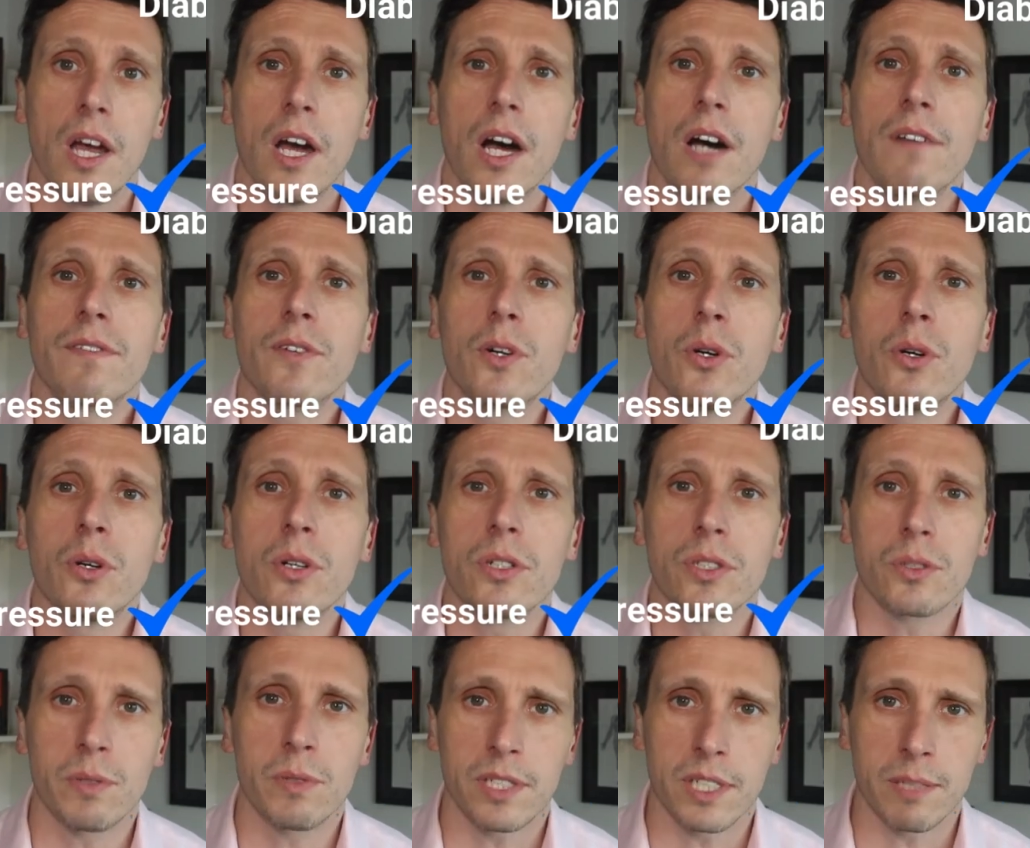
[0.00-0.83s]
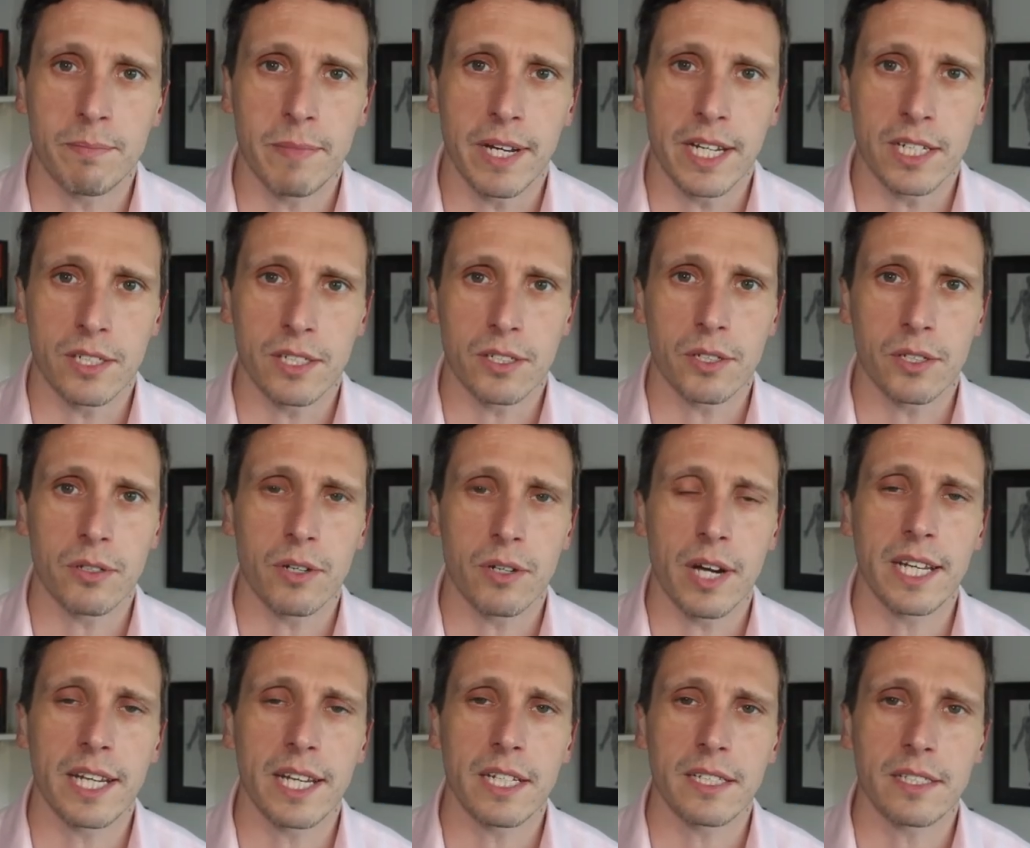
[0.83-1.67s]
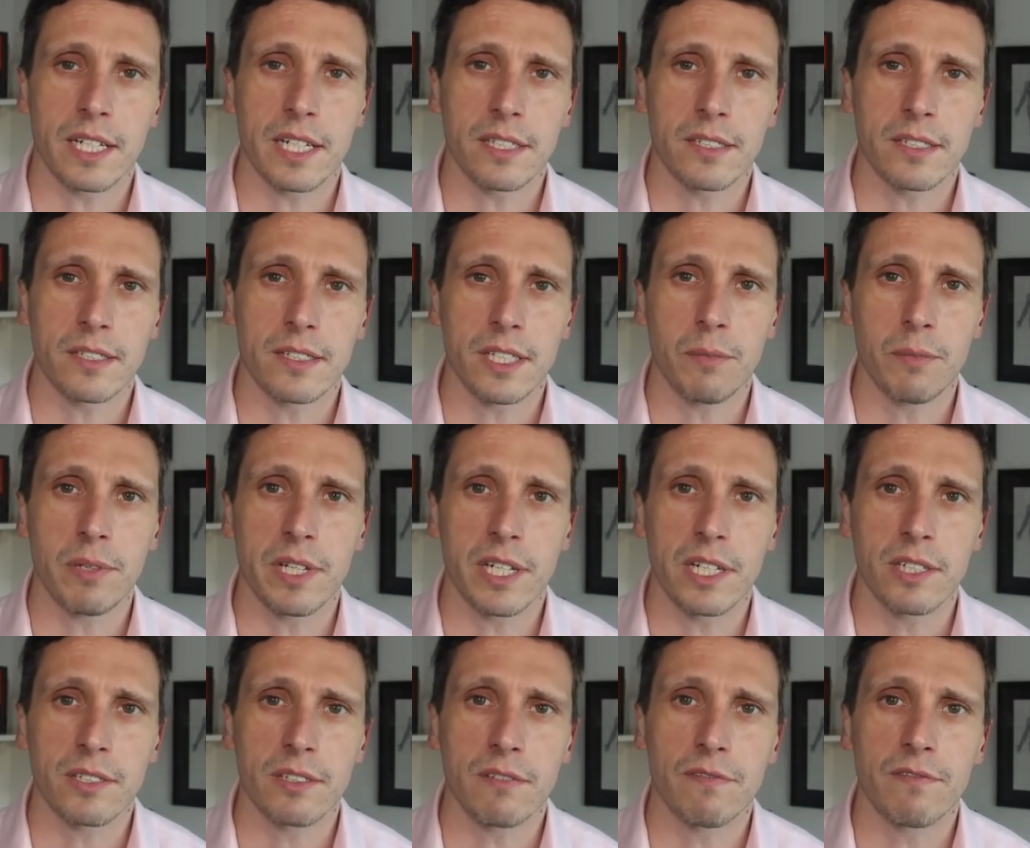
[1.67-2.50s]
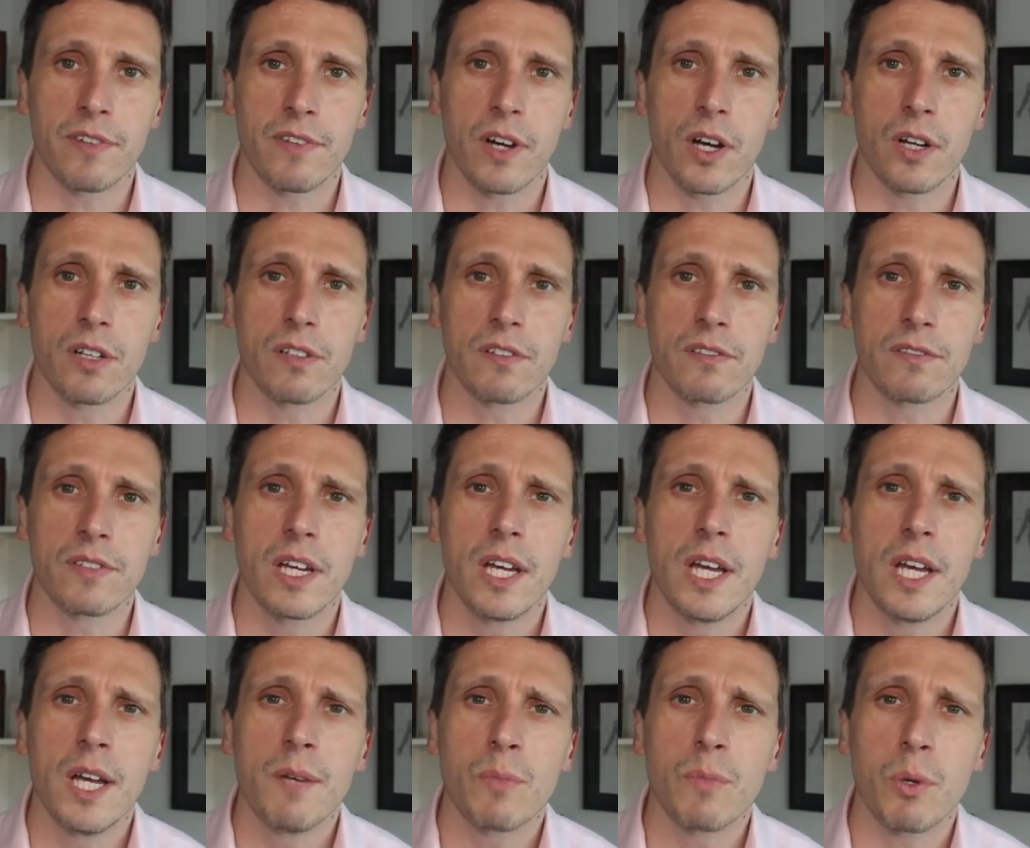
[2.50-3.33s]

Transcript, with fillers: Of course, we should make sure your NHS GP is involved, but